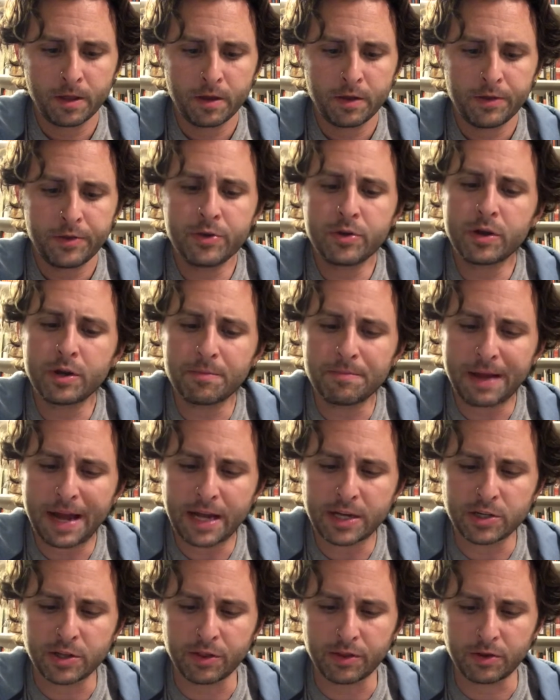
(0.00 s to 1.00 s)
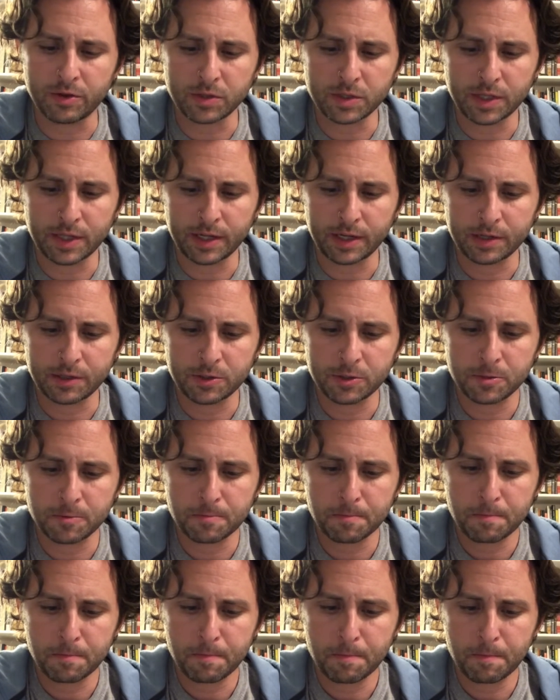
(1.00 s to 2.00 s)
You could imagine those things.
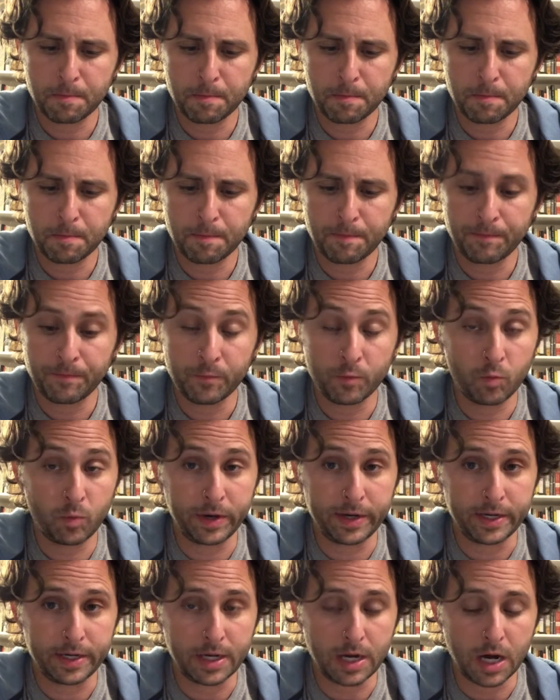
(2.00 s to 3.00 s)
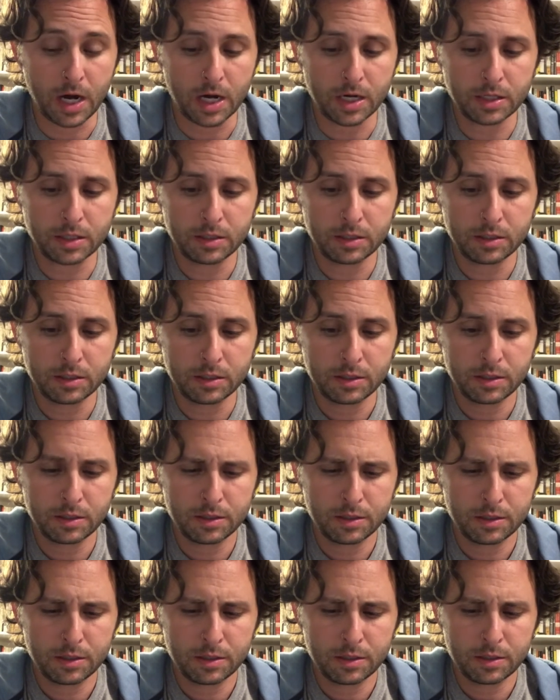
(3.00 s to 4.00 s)
We did not.
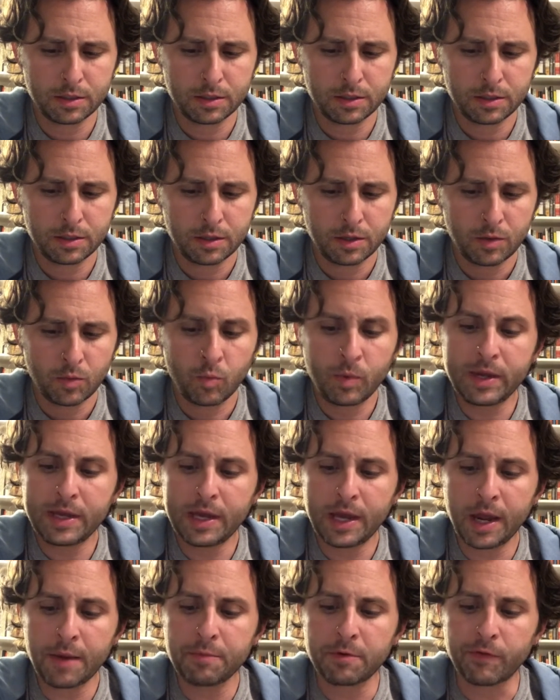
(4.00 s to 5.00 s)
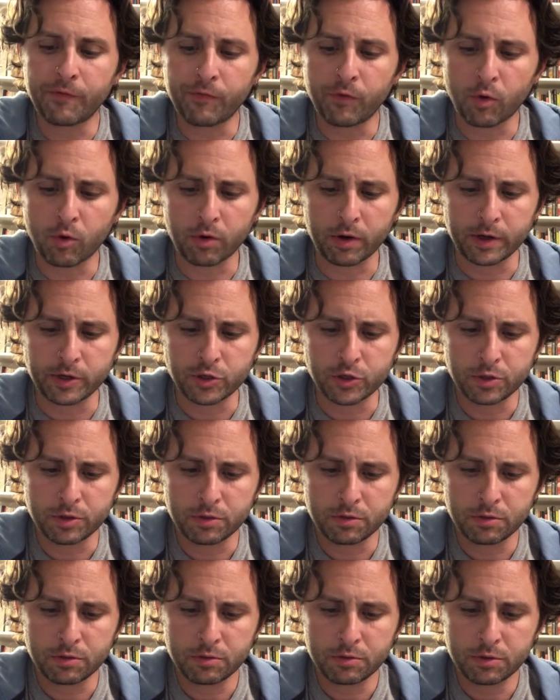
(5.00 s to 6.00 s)
We came to forage,
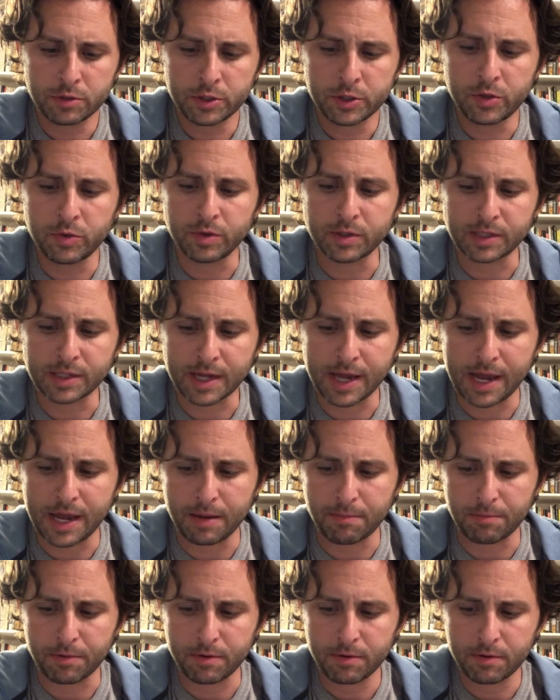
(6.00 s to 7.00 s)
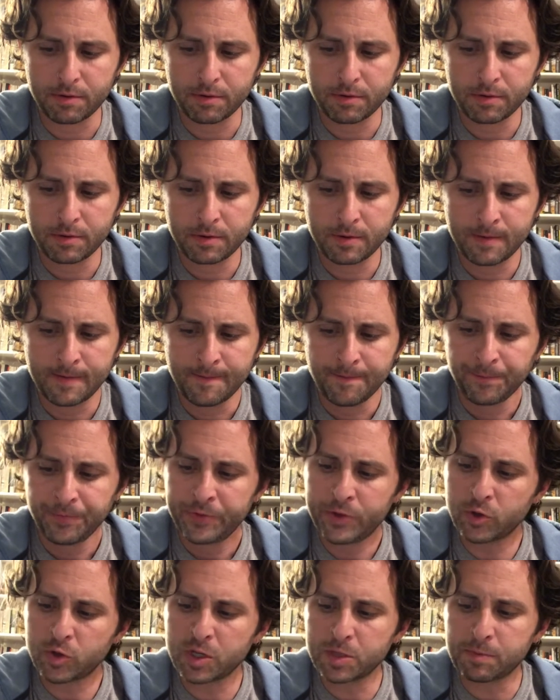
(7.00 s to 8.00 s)
to escape.
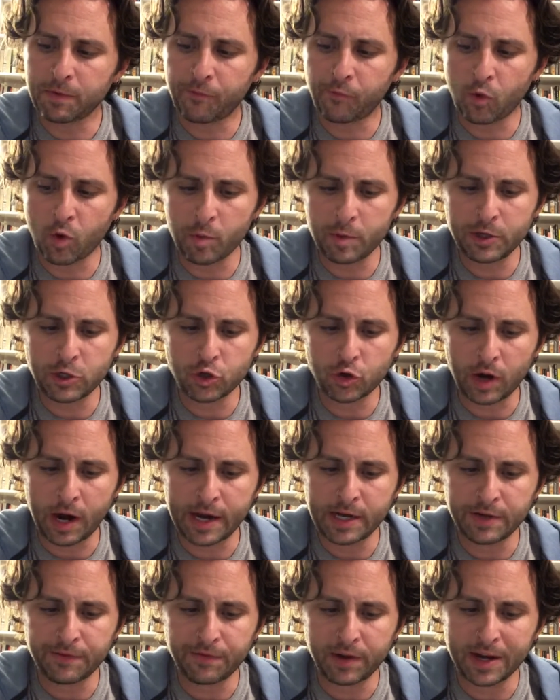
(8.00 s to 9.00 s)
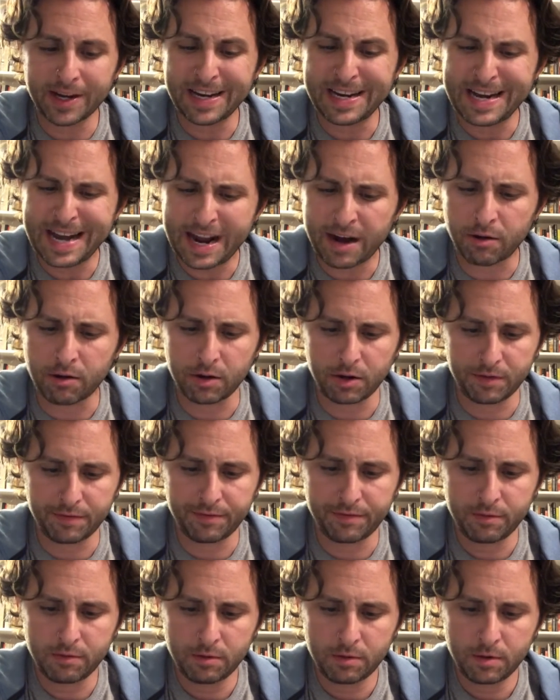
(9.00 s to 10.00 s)
This was before we tried to find a narrative.
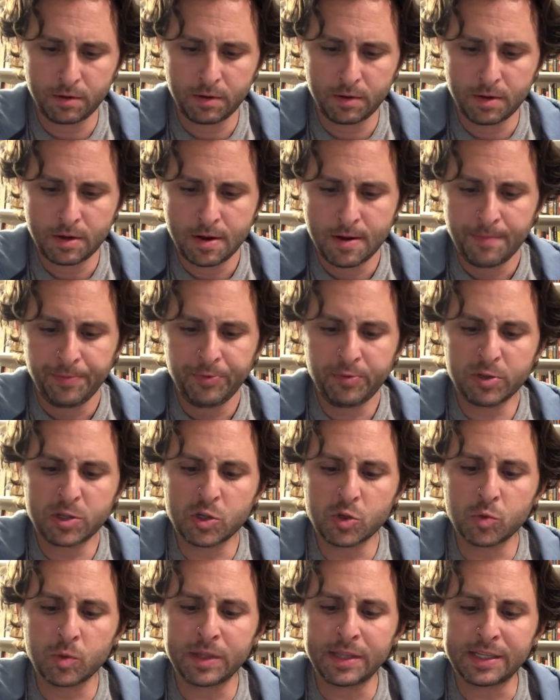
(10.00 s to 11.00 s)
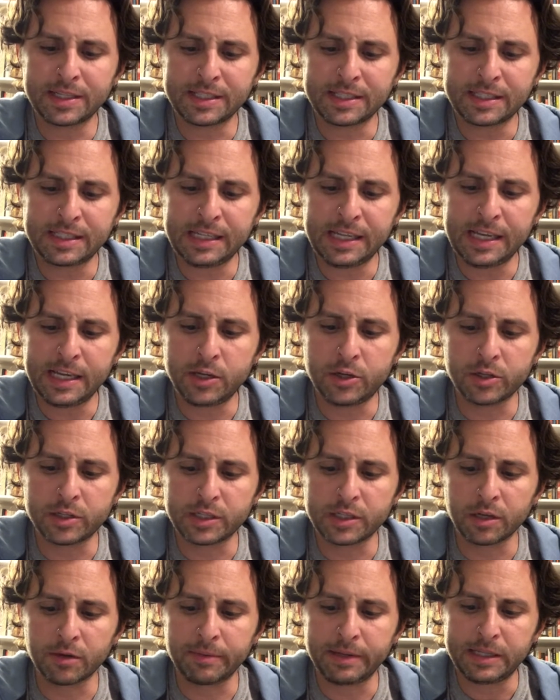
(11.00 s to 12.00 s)
This is when the sea could
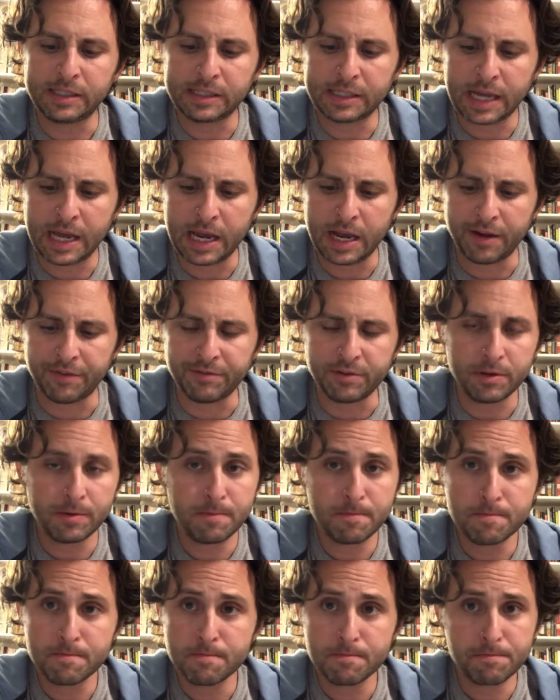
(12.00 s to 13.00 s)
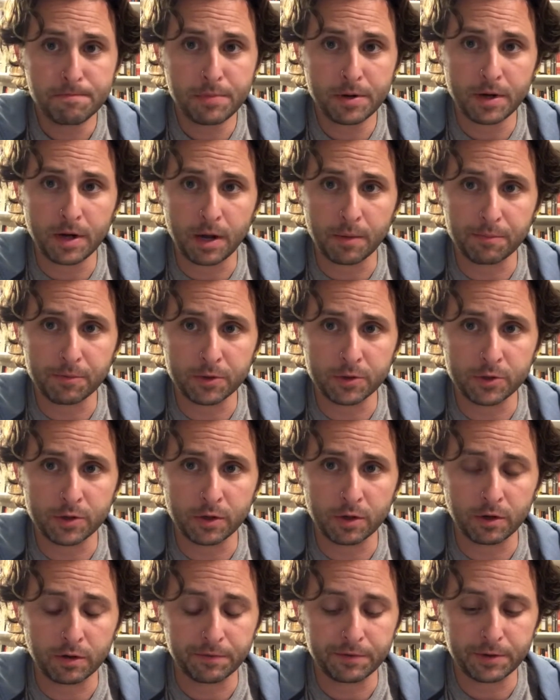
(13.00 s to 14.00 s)
still be saved, but not
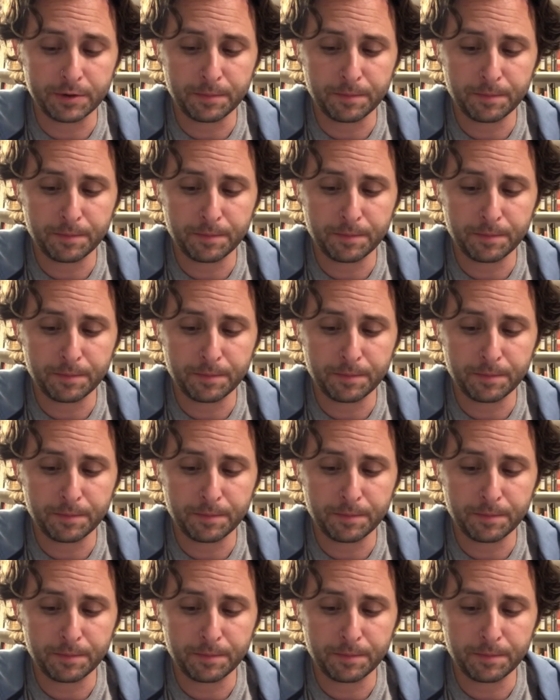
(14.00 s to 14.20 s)
preserved.